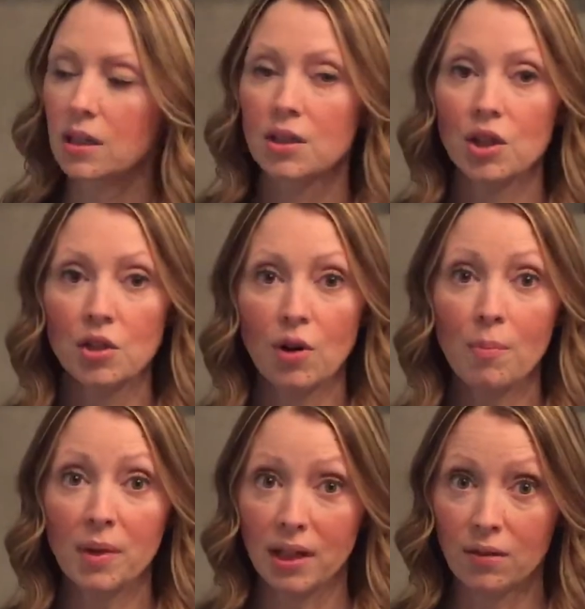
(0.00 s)
She
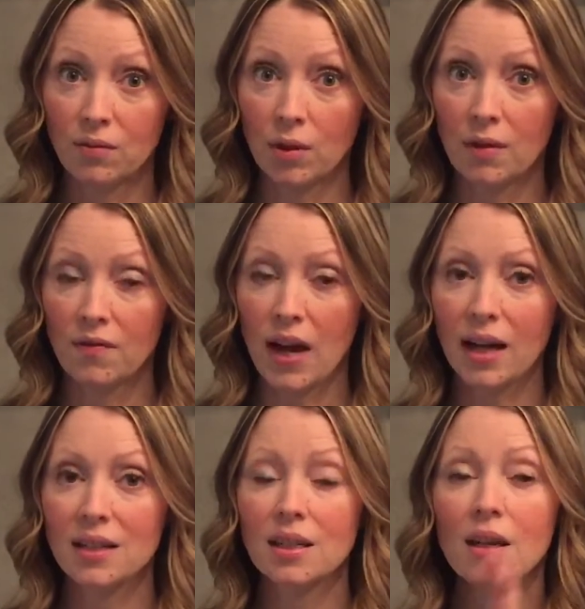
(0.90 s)
trumpeted for
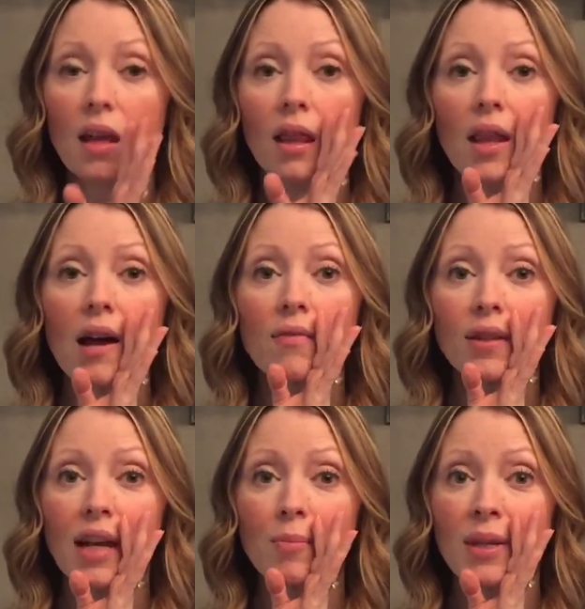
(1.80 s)
effect. Love
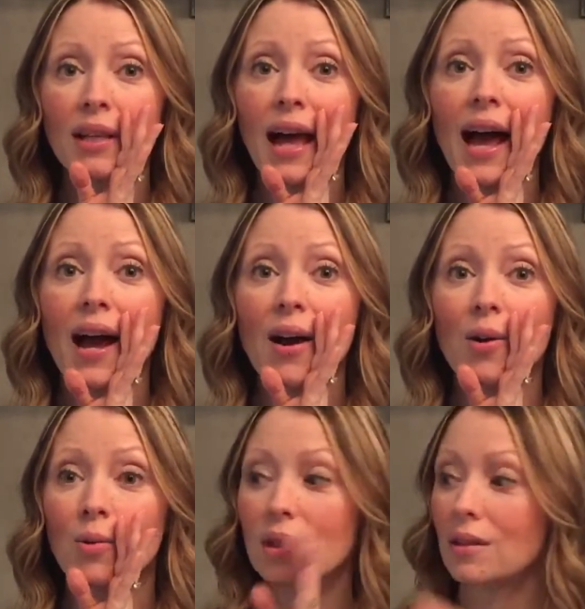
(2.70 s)
can be loud,